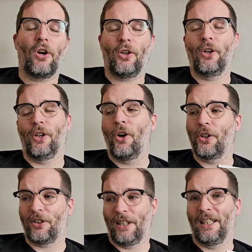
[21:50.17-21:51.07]

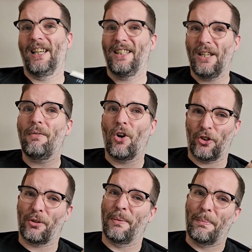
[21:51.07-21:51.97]
honestly, you've
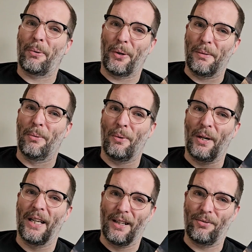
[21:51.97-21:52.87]
got to be pretty bought
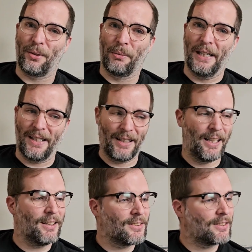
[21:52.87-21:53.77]
in if you're reading
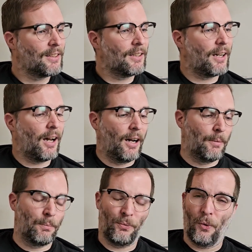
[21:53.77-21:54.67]
this,
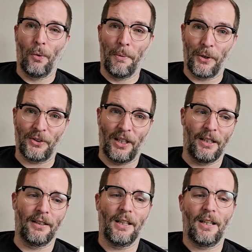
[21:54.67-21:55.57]
um, four books
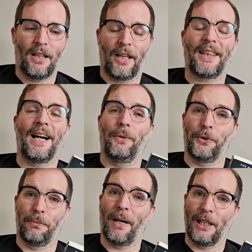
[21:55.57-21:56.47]
in, a
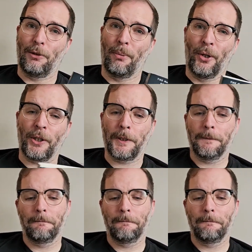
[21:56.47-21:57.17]
thousand page book.